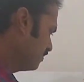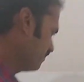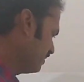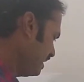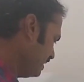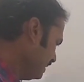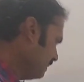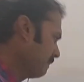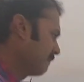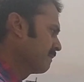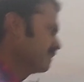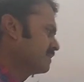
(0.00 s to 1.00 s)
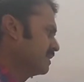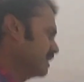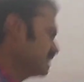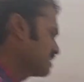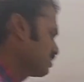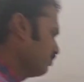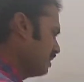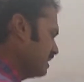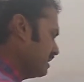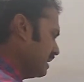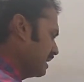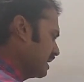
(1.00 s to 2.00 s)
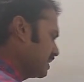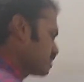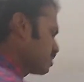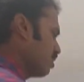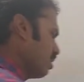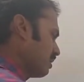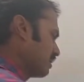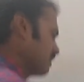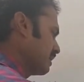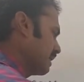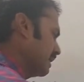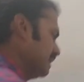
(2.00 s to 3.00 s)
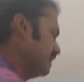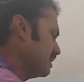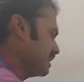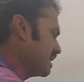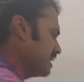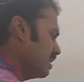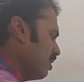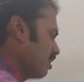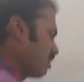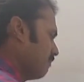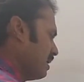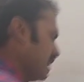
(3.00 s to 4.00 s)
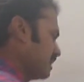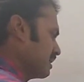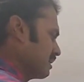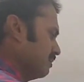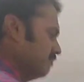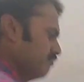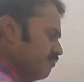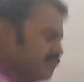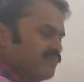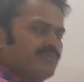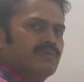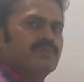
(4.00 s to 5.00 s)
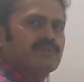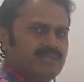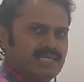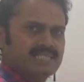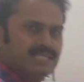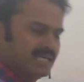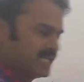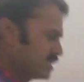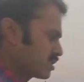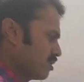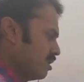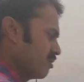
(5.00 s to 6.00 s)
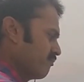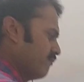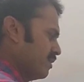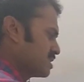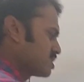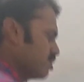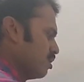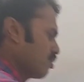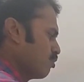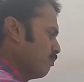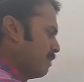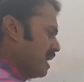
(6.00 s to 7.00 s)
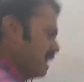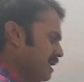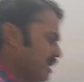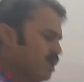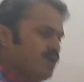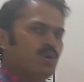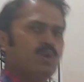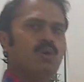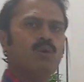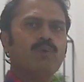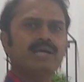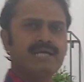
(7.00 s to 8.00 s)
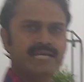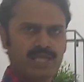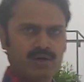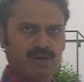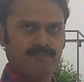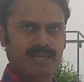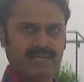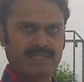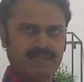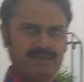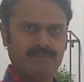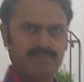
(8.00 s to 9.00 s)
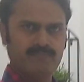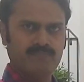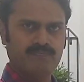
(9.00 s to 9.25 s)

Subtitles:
When there is one electron in d orbital, this electron first occupy lower d orbital.